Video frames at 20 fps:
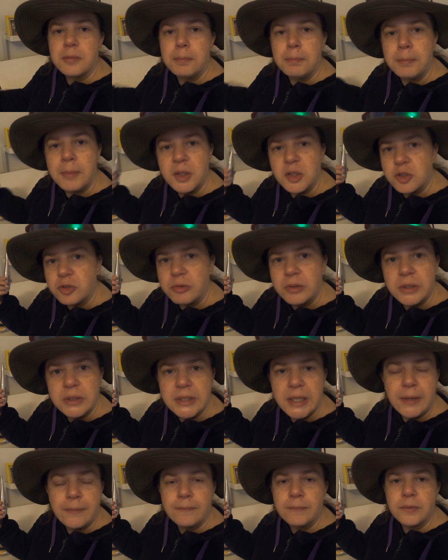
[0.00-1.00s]
of measuring
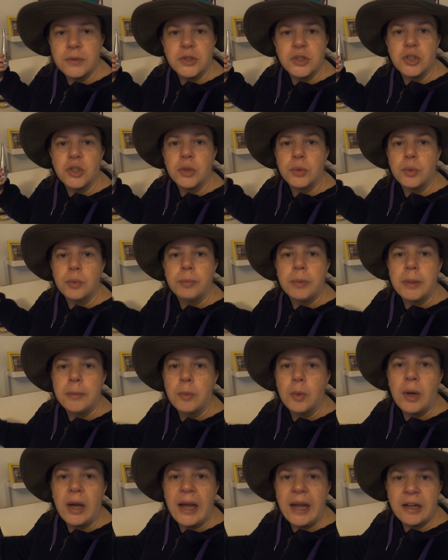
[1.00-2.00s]
temperature will be
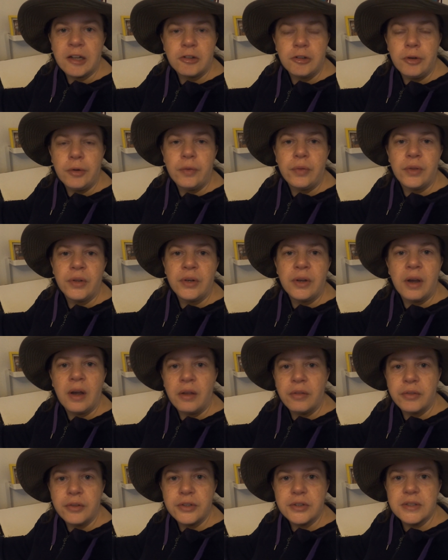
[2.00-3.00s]
more accurate than
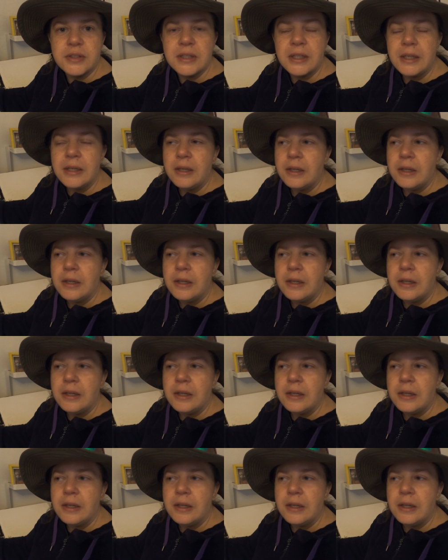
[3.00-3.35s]
others.